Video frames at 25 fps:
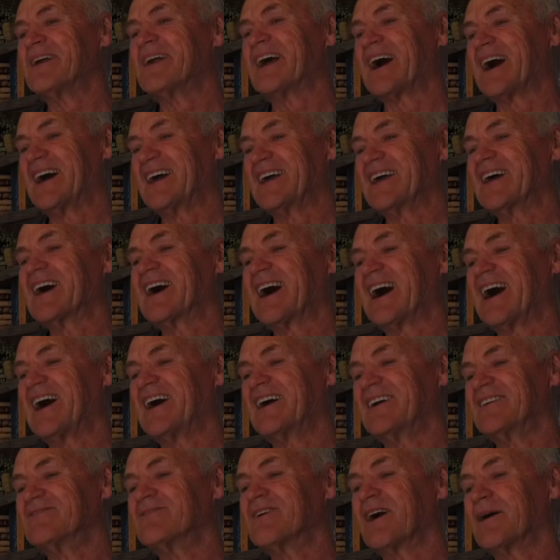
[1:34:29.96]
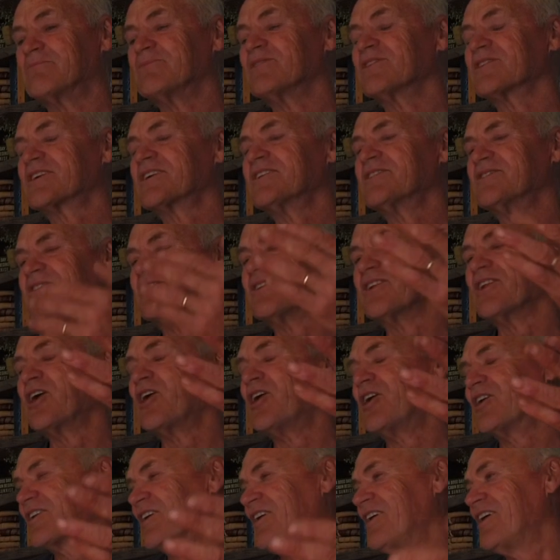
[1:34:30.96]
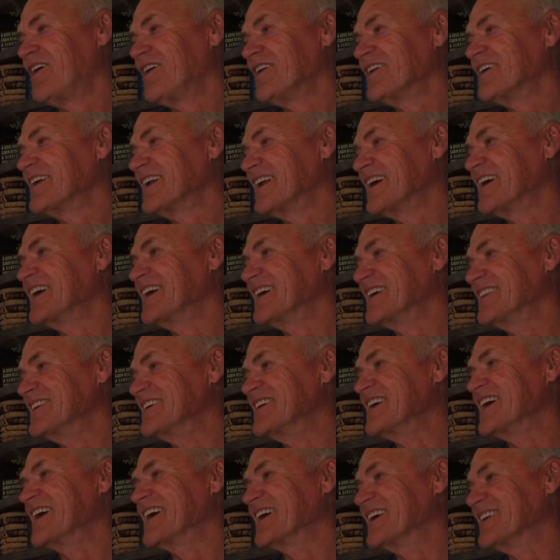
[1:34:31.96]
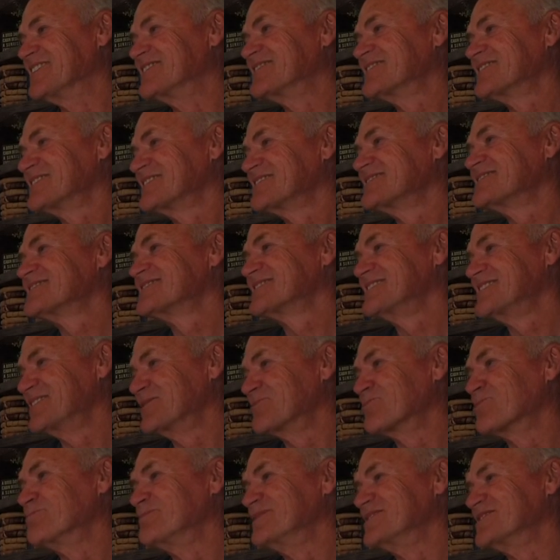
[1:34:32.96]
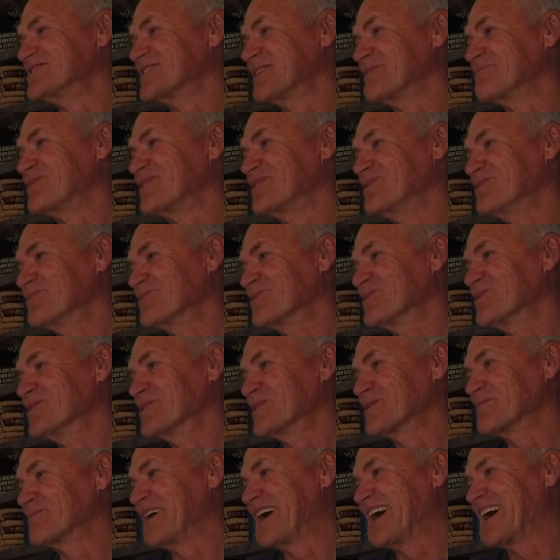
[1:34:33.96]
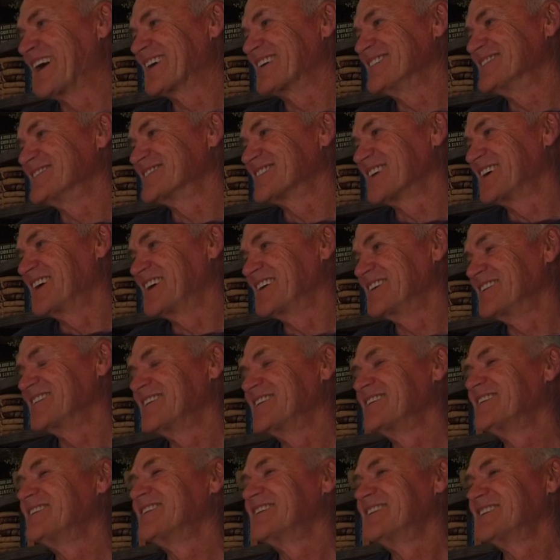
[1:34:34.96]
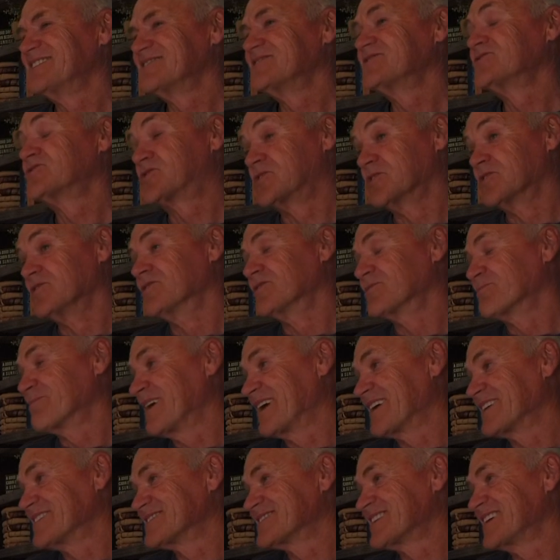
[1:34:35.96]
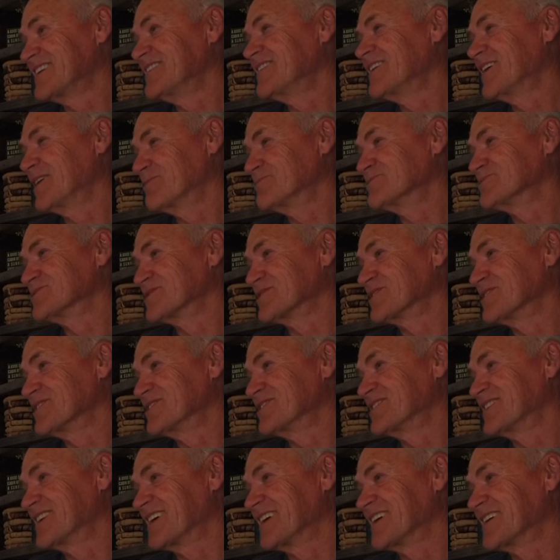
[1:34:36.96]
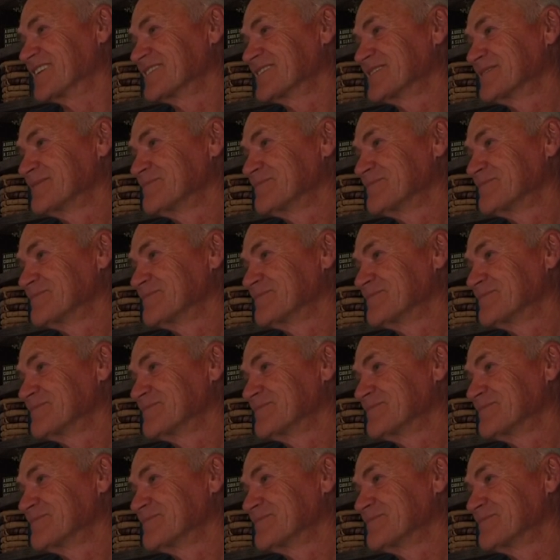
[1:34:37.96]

But I'm looking at the long haul, and in the end, it will be something we'll look back and say, she'll look back and say, that was a good thing.